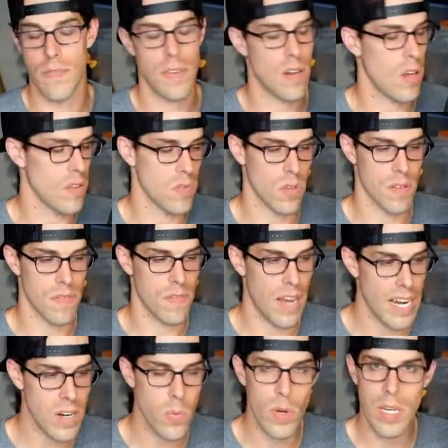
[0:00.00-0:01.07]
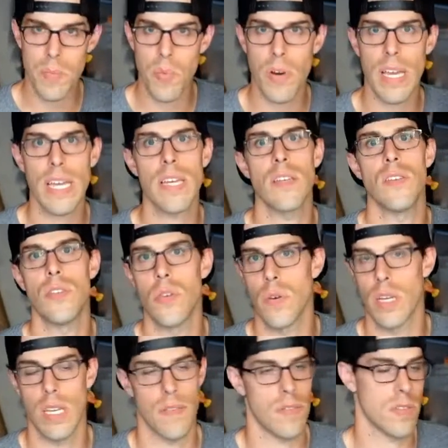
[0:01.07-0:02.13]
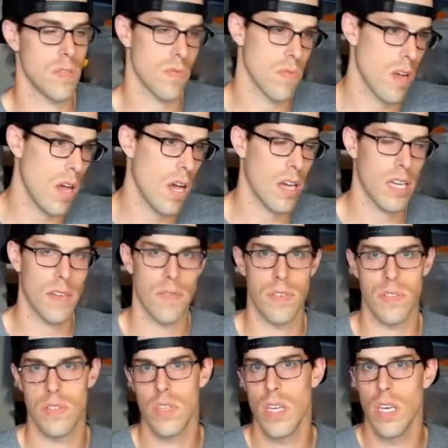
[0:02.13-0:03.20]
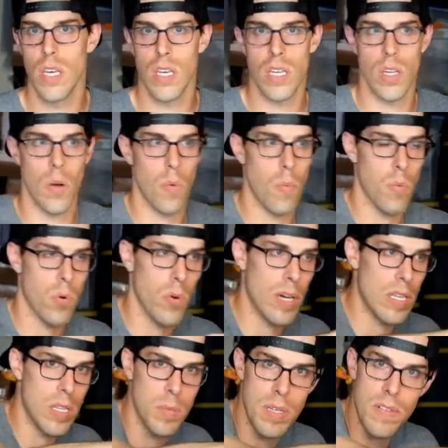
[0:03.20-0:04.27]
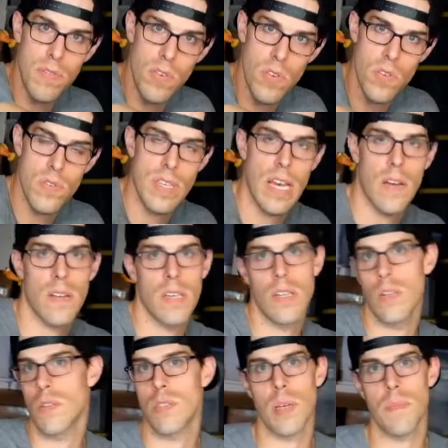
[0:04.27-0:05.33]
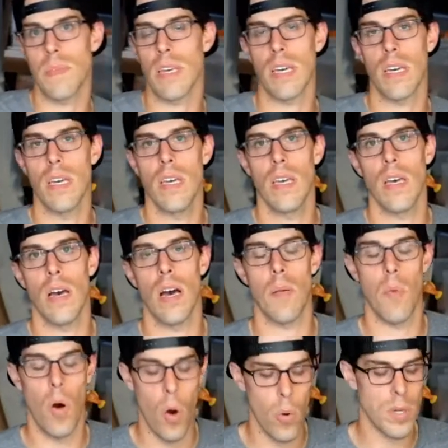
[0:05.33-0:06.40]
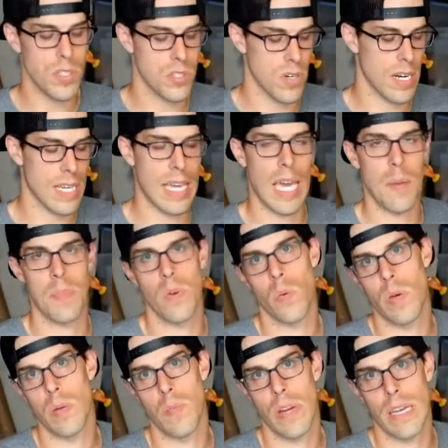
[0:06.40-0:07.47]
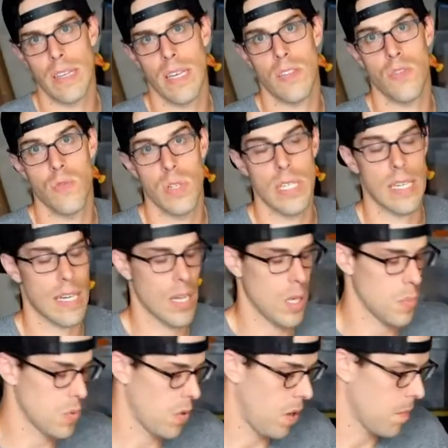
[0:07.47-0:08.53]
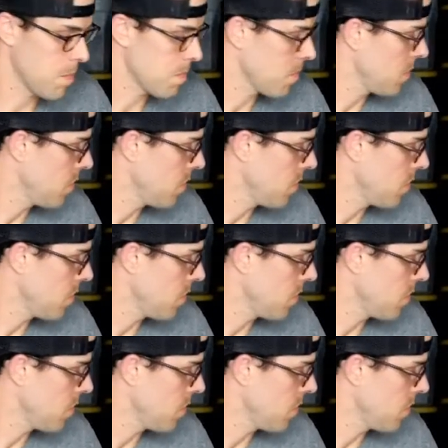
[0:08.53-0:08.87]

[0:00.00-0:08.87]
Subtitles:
If you can find a windbreak, do it. If it's a rock, if it's going a little bit further downhill or something, always try to camp in a windbreak. That's really going to help you out.